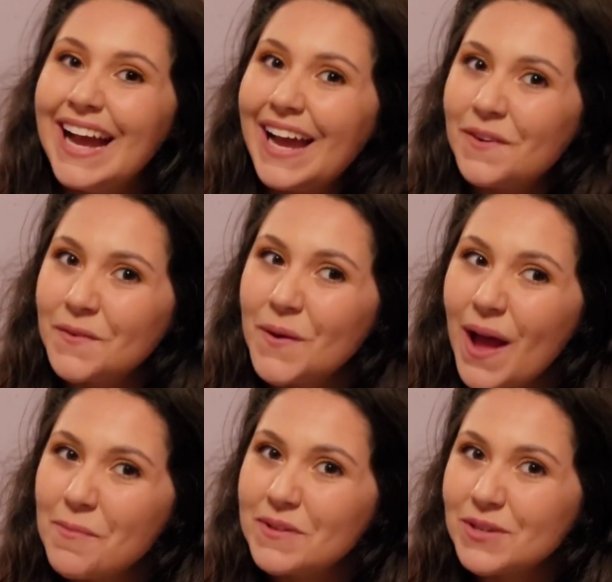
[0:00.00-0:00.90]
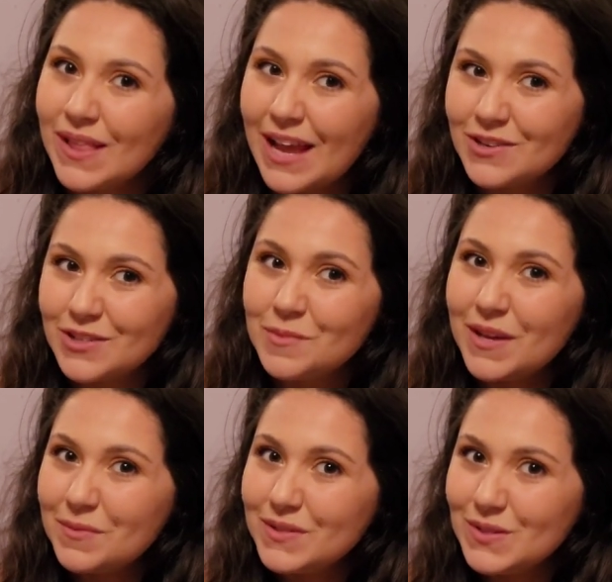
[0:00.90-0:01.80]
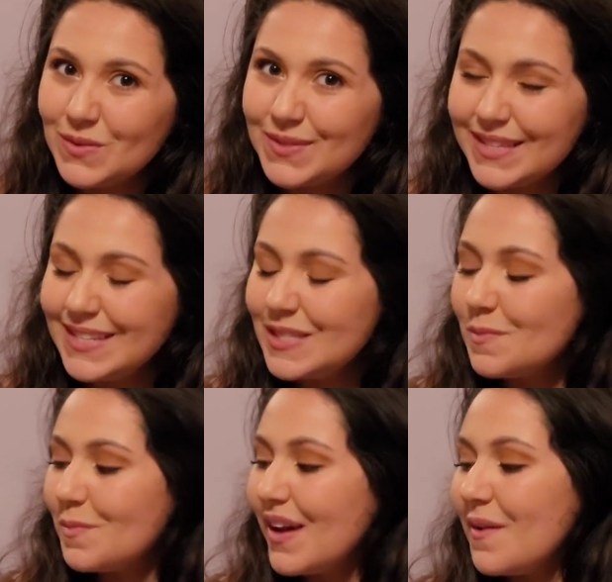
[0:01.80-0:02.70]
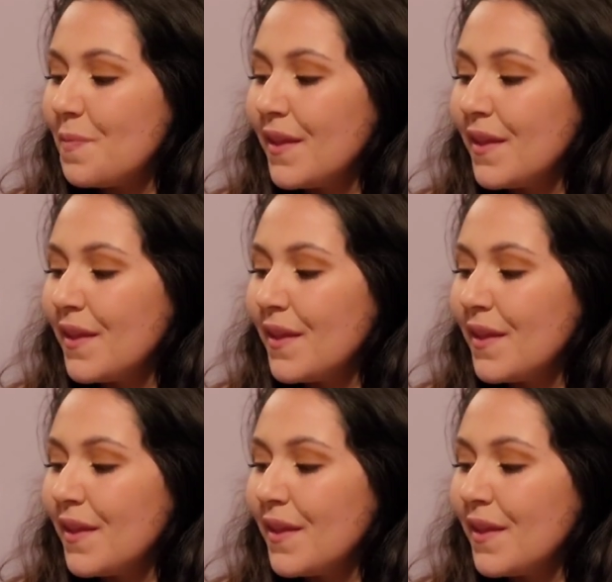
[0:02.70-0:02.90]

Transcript: I don't know how much I'll actually be able to use this, but